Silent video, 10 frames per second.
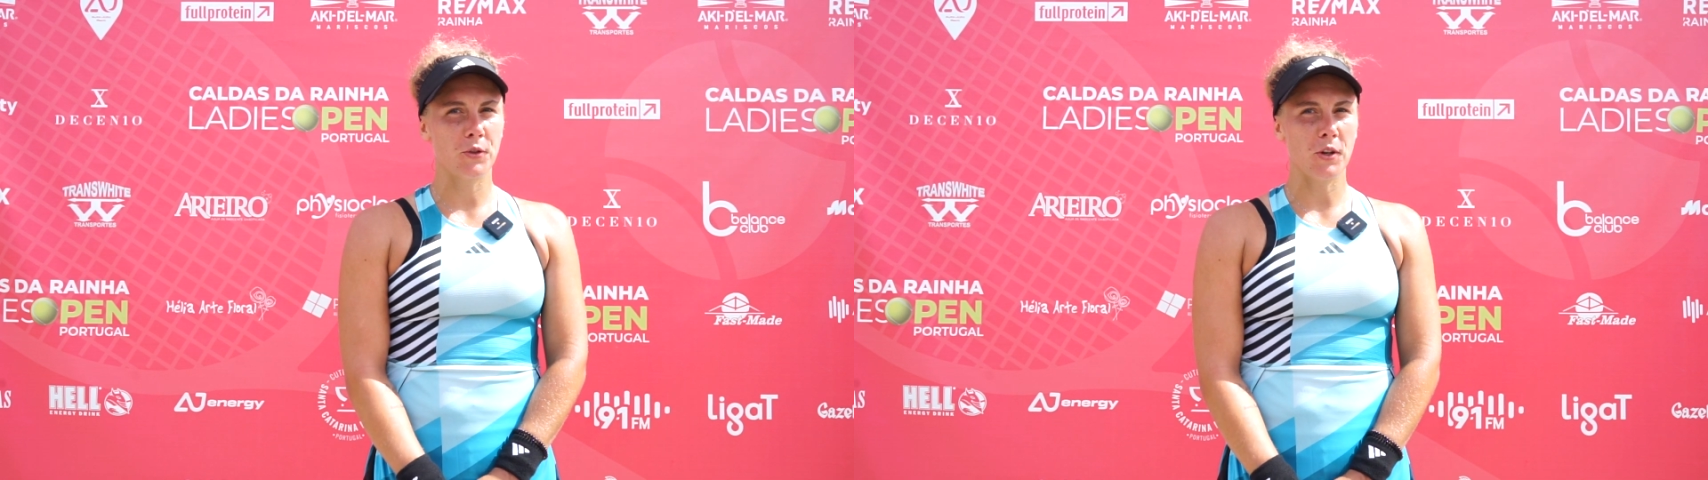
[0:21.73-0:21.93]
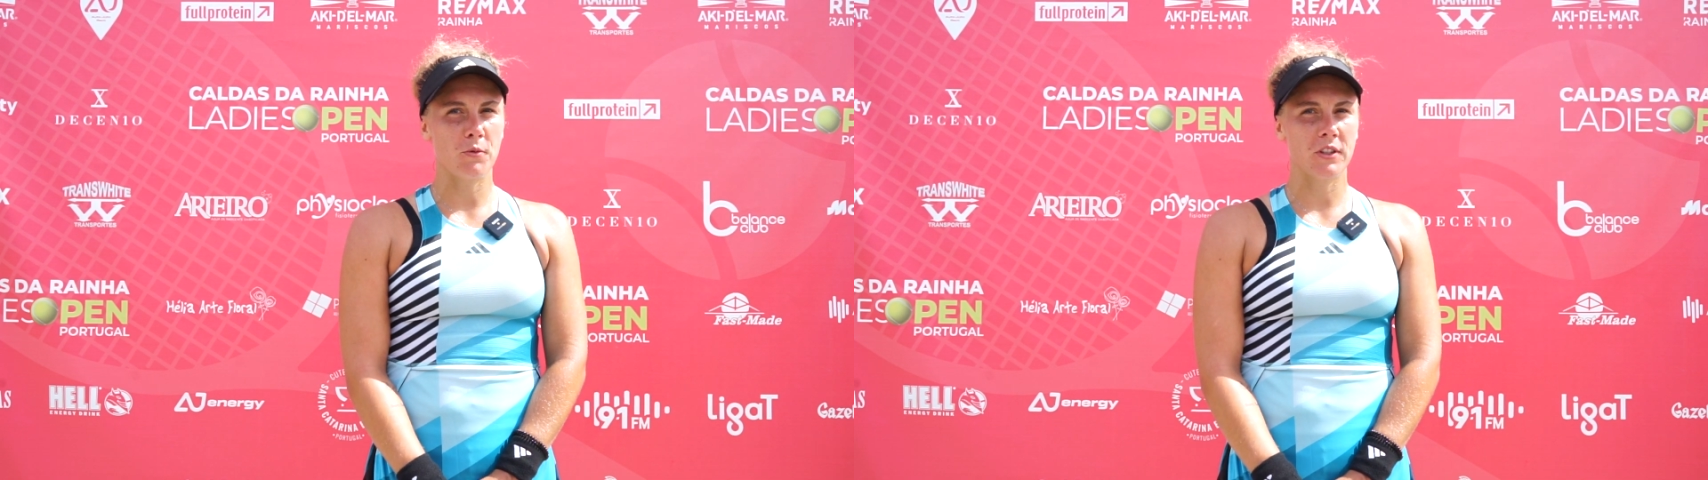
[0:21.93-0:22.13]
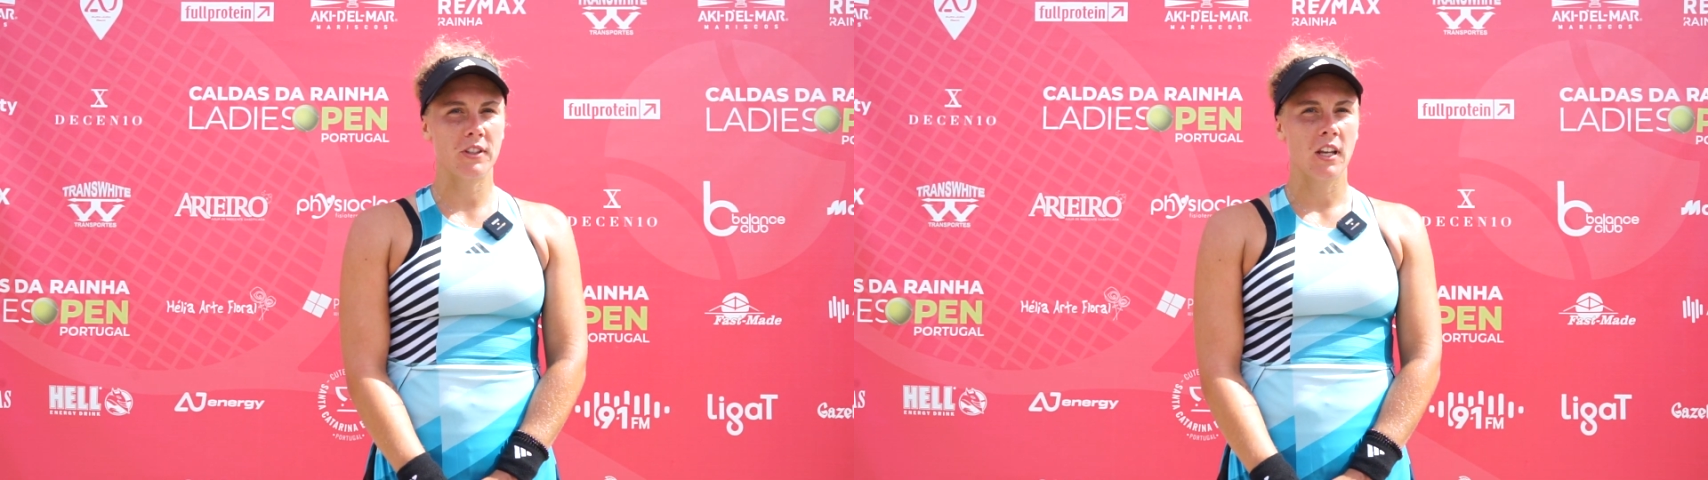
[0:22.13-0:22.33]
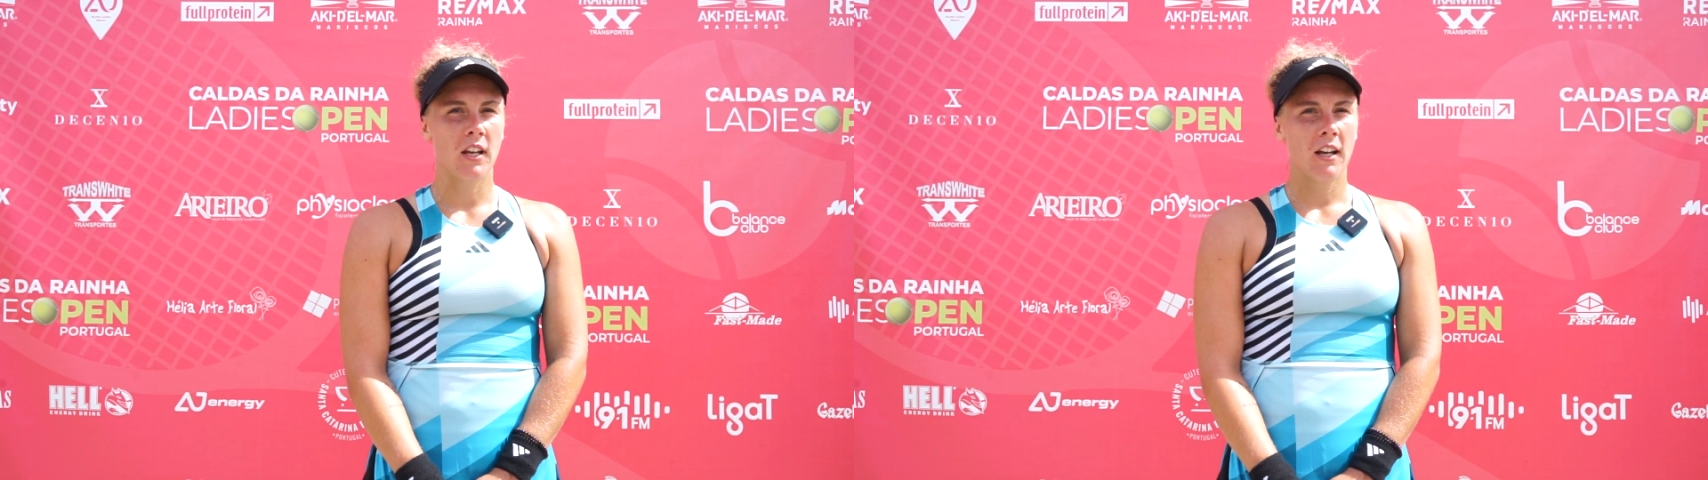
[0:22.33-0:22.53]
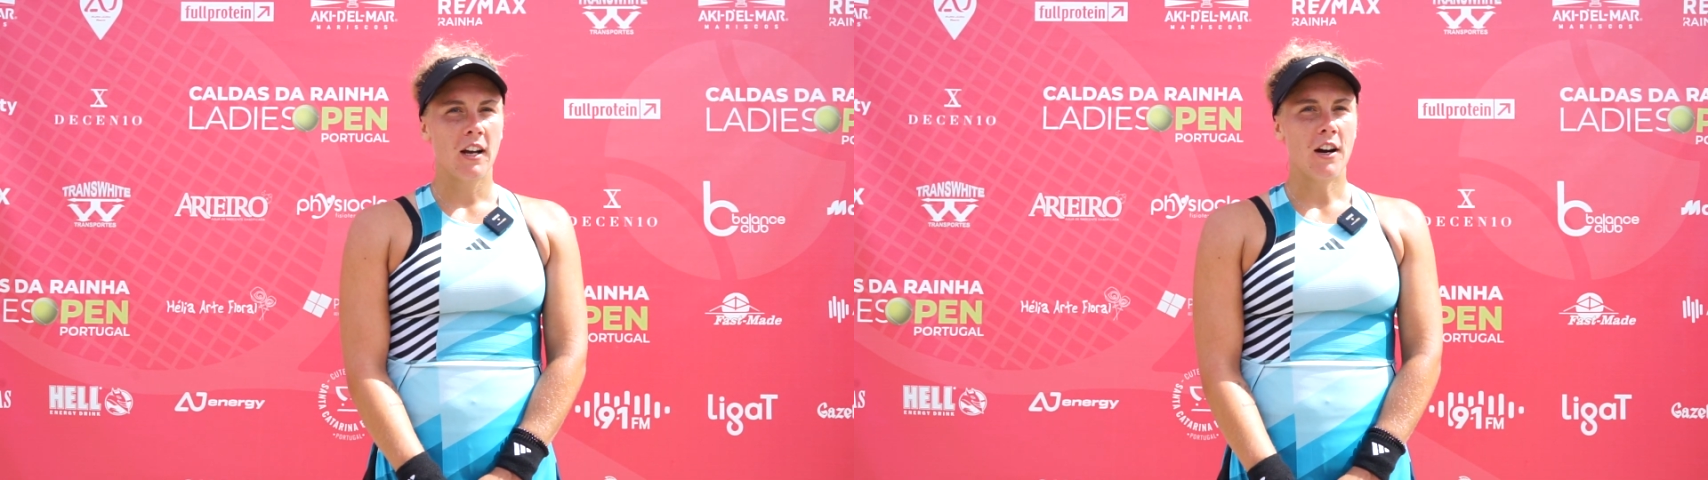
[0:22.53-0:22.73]
So it was
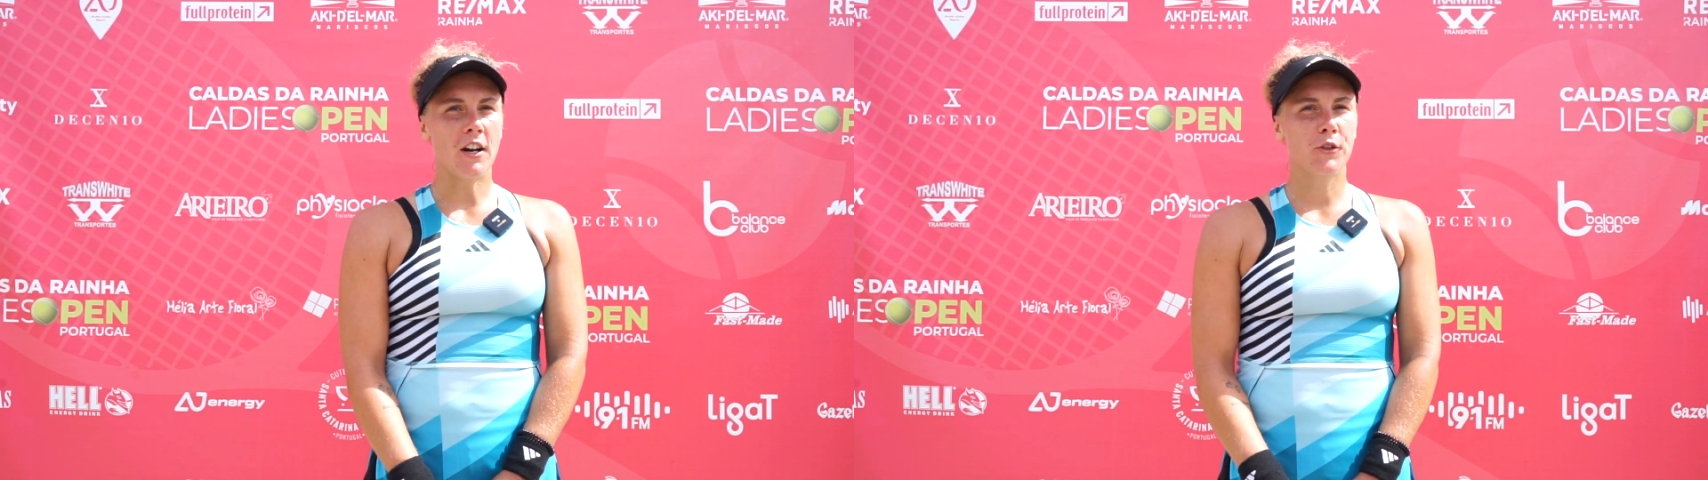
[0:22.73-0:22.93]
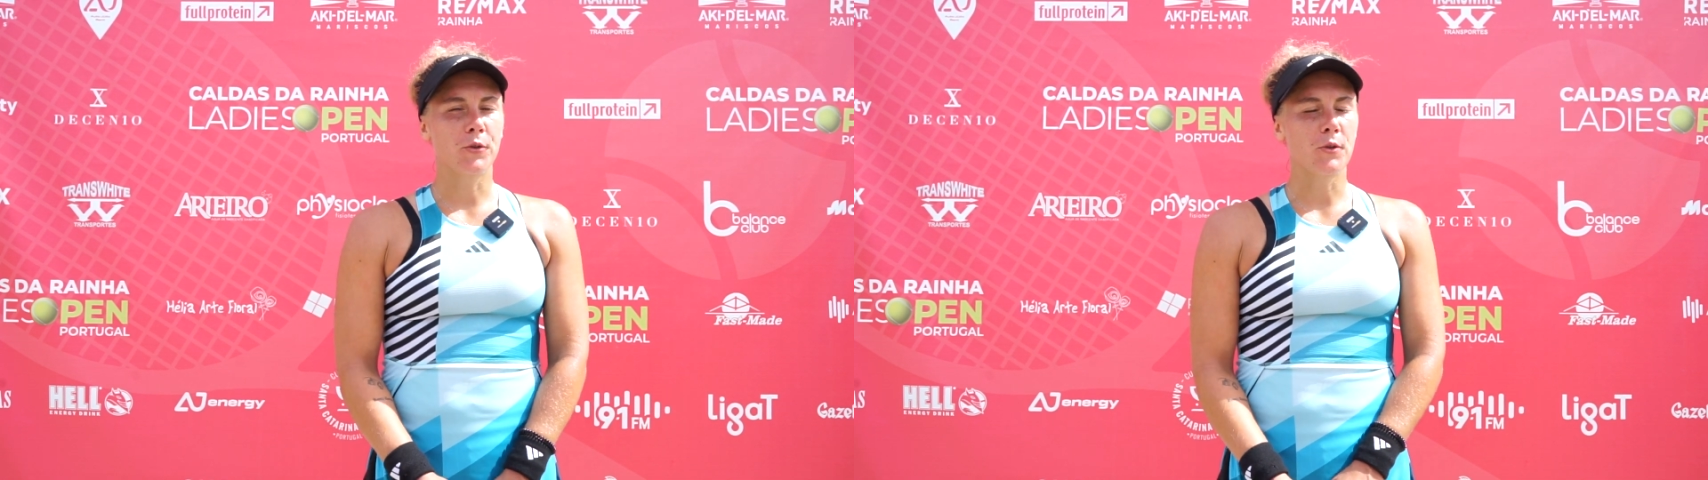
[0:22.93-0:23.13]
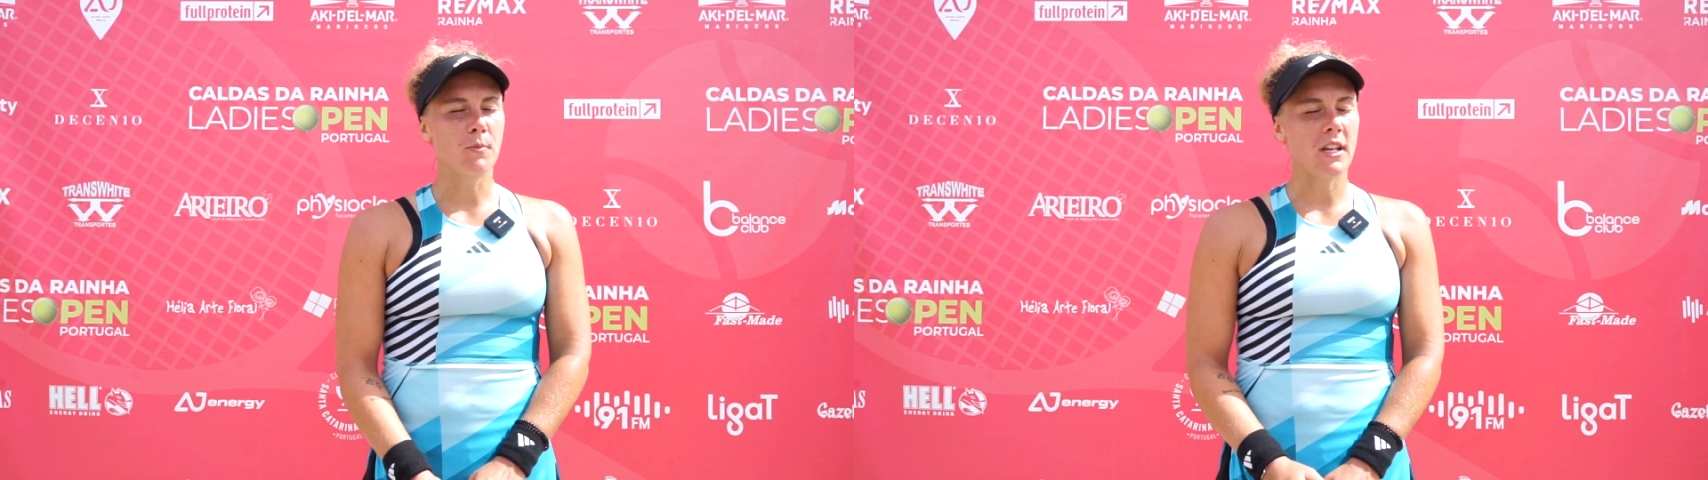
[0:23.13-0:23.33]
hard to